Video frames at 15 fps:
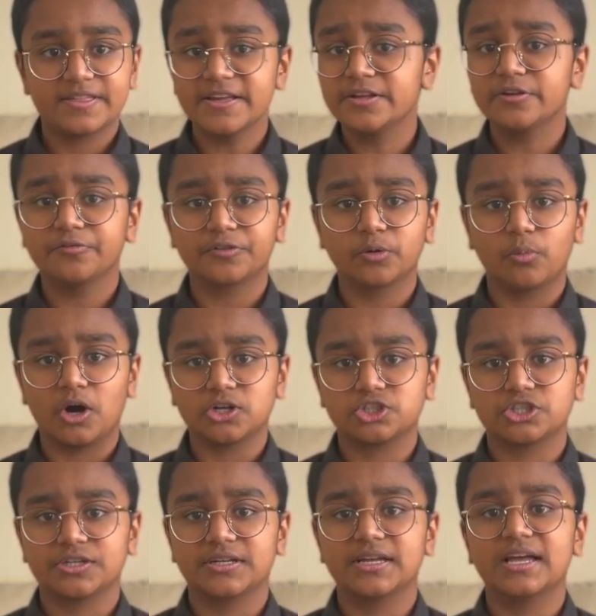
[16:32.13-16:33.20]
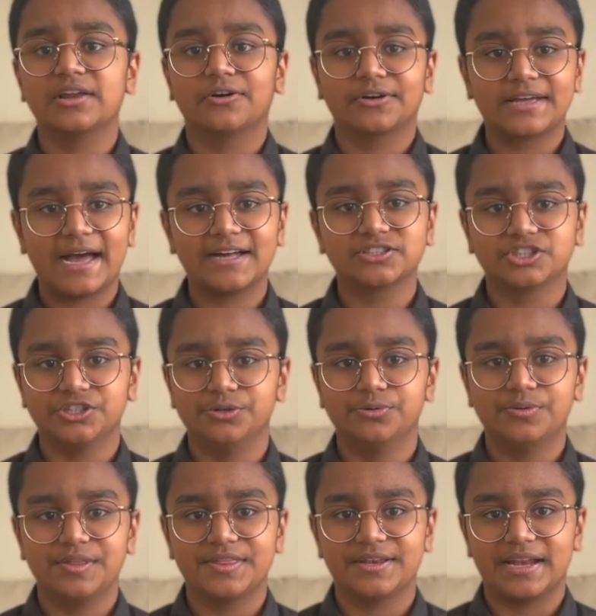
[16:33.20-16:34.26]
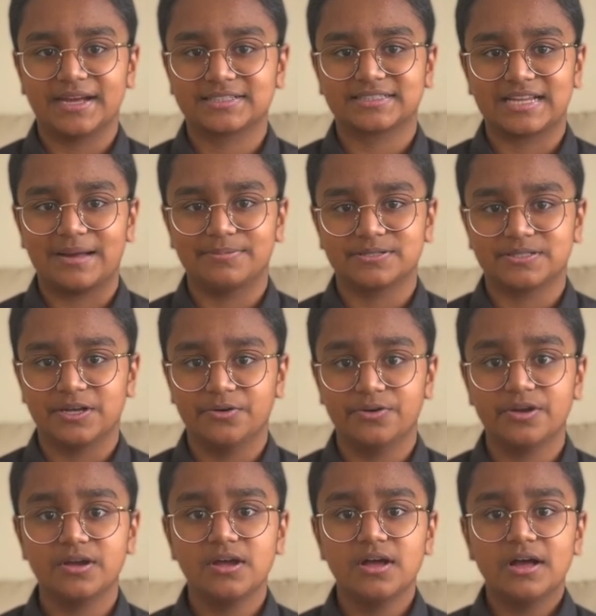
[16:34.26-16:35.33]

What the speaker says: Thank you for watching, and I'll catch you in the next episode.